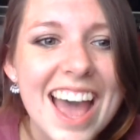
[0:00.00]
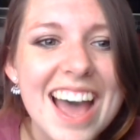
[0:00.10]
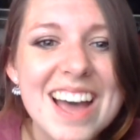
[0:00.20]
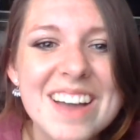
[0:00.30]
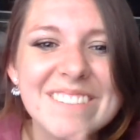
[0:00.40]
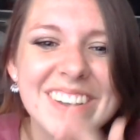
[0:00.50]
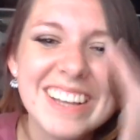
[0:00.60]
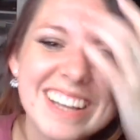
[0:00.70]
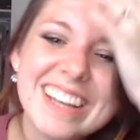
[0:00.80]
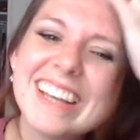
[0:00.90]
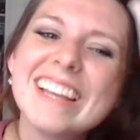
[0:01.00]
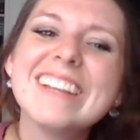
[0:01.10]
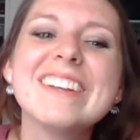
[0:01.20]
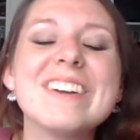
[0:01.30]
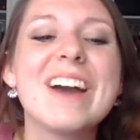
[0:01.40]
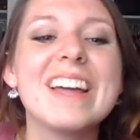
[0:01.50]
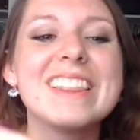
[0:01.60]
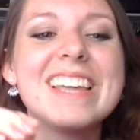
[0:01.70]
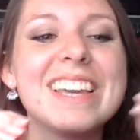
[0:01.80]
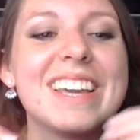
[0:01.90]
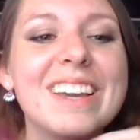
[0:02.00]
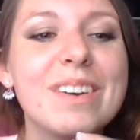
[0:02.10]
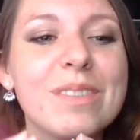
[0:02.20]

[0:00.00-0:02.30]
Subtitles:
I think